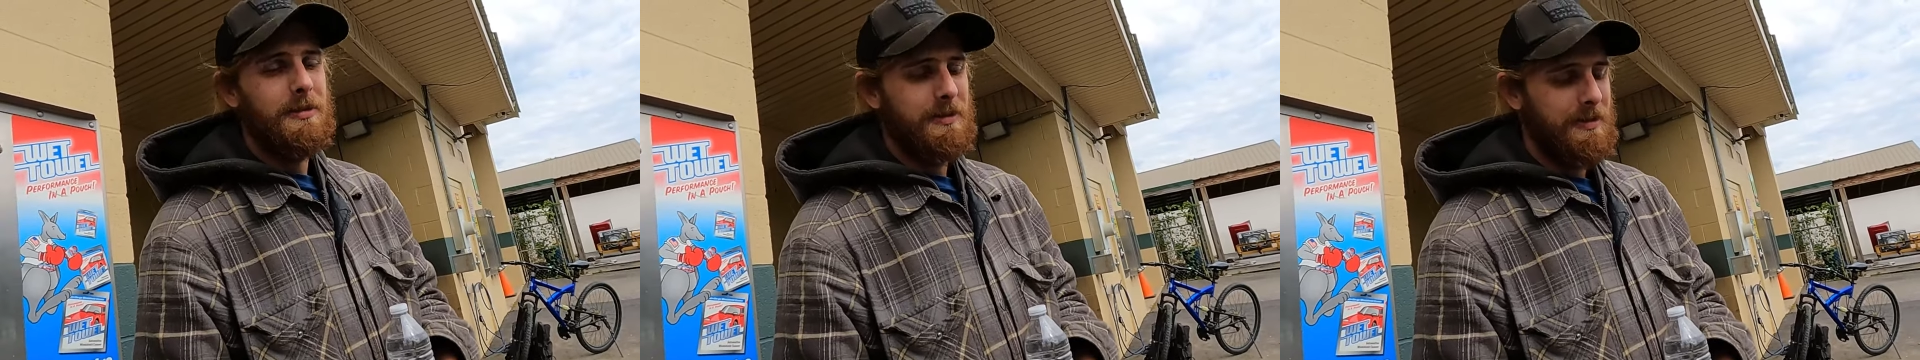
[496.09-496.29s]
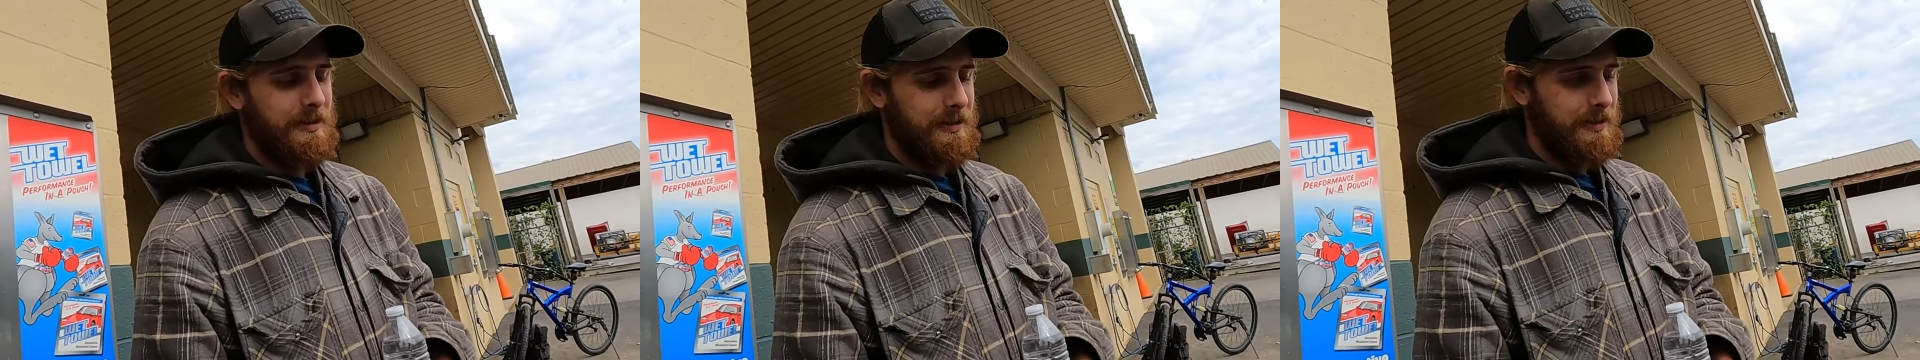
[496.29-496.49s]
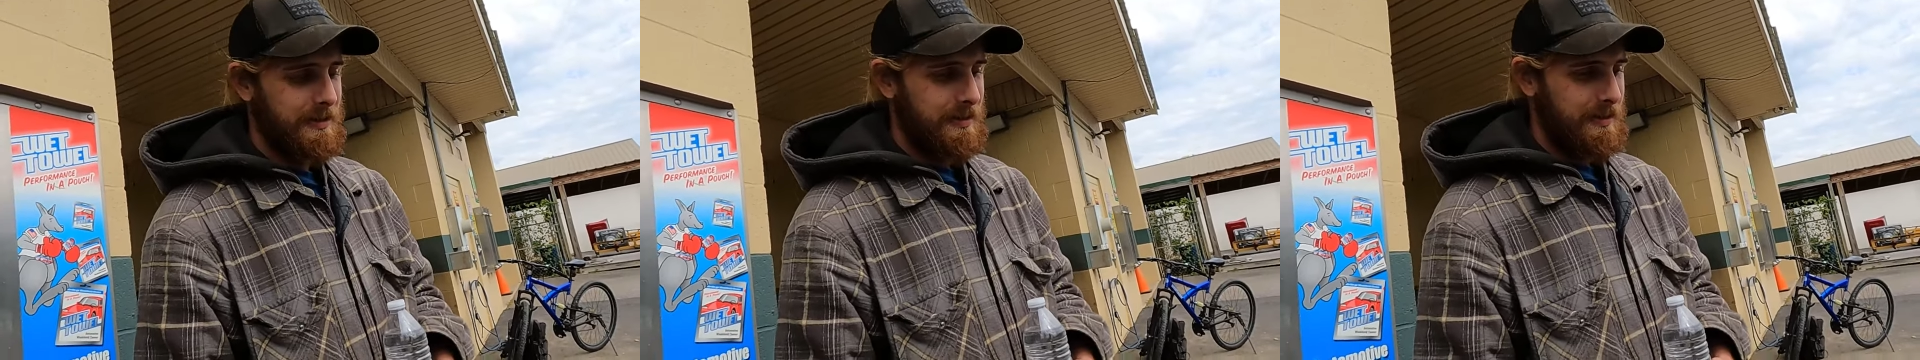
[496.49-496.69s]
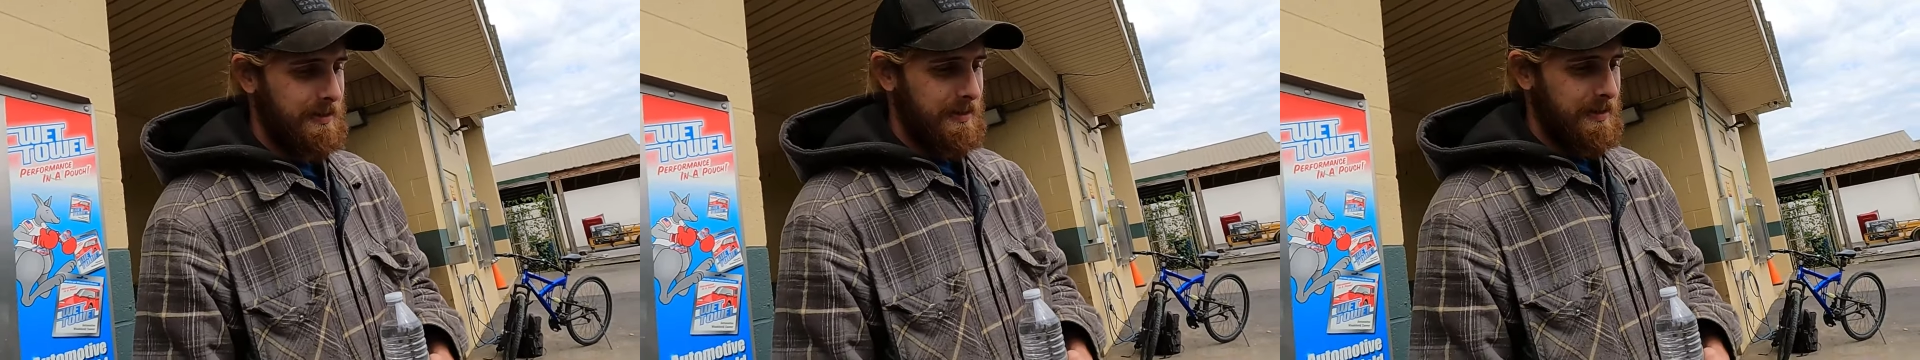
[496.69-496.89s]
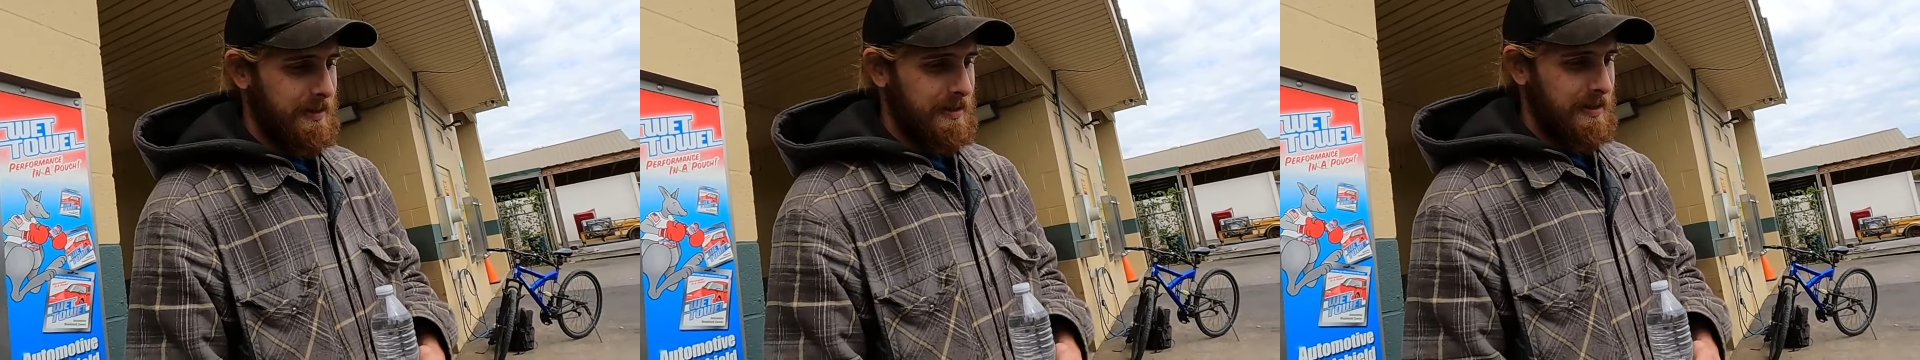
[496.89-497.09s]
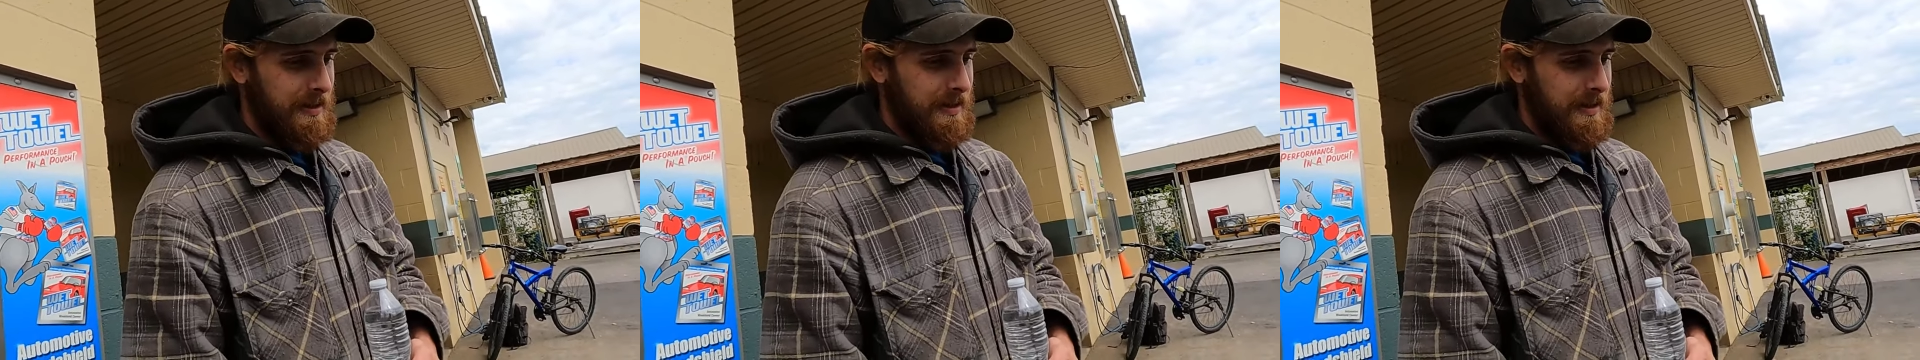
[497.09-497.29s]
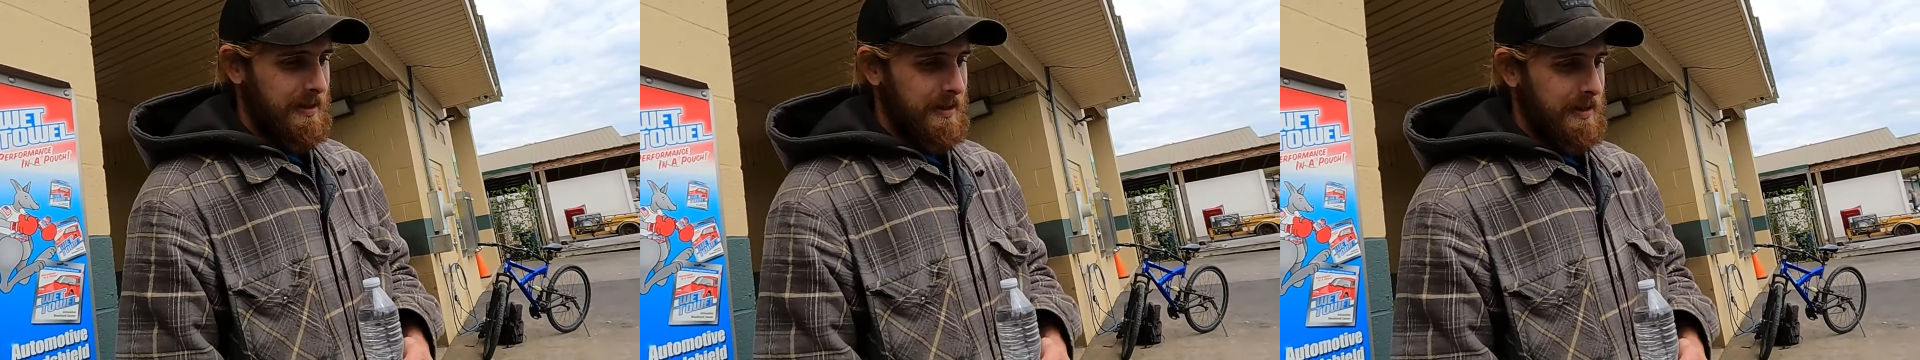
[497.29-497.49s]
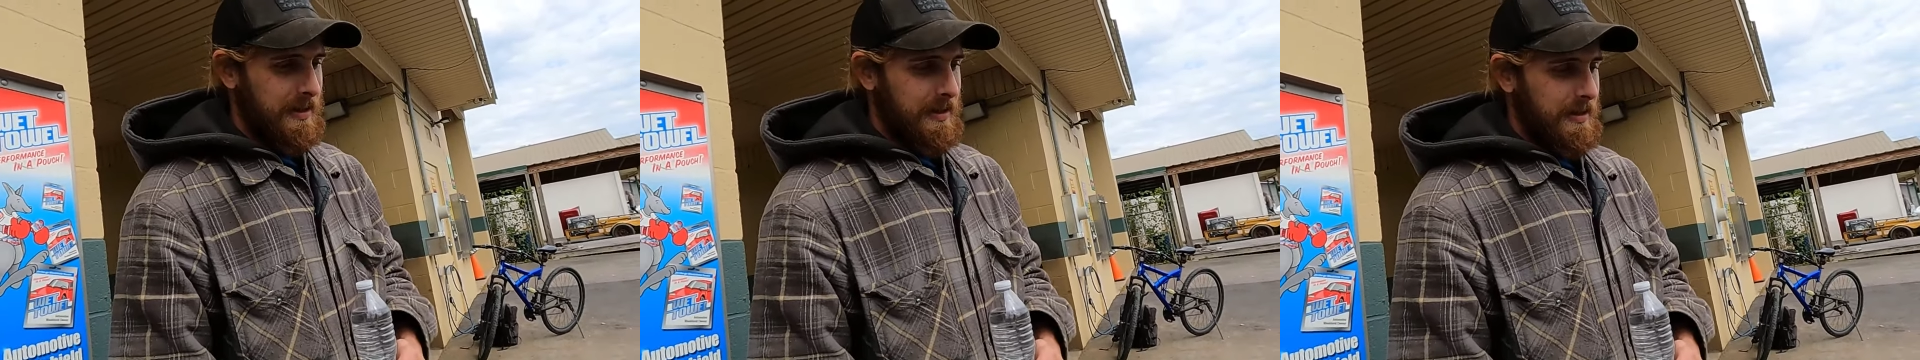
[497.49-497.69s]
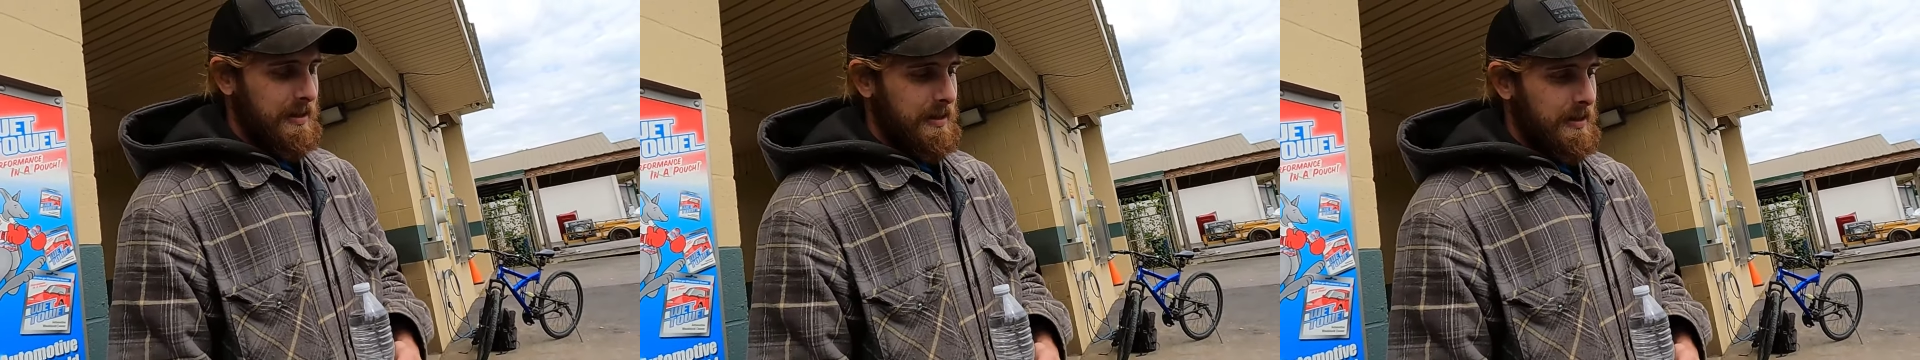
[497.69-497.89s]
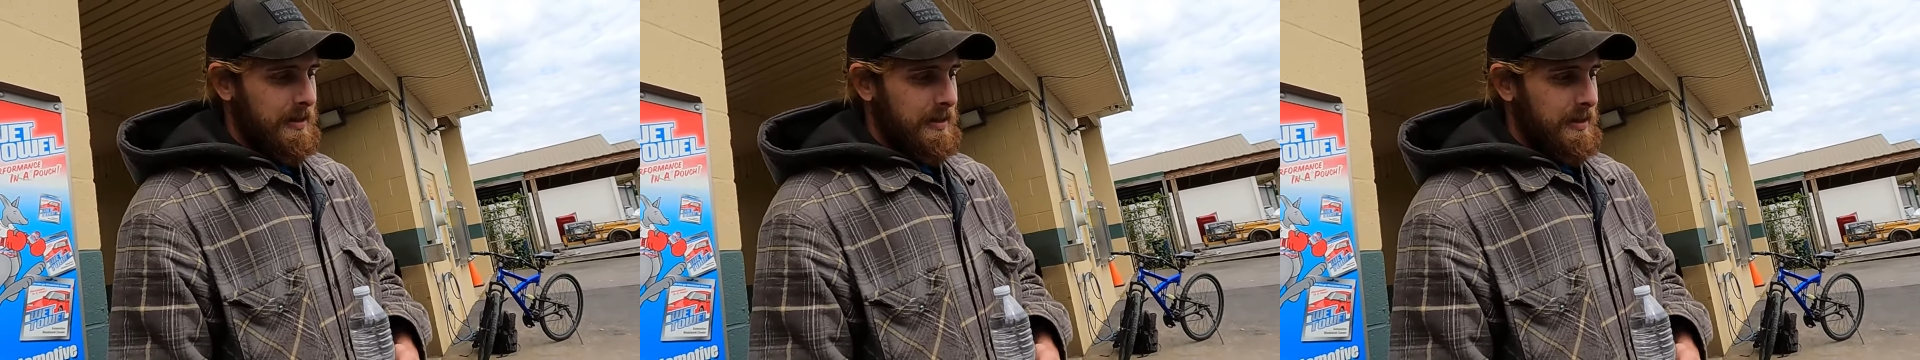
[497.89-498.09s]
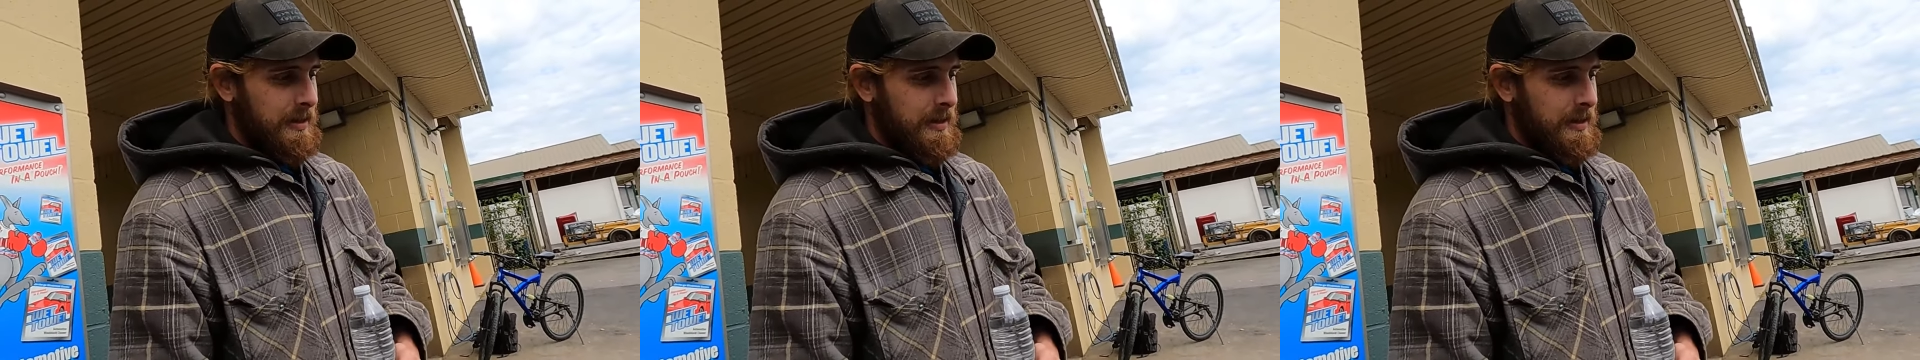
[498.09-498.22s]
a lot of grease. All right.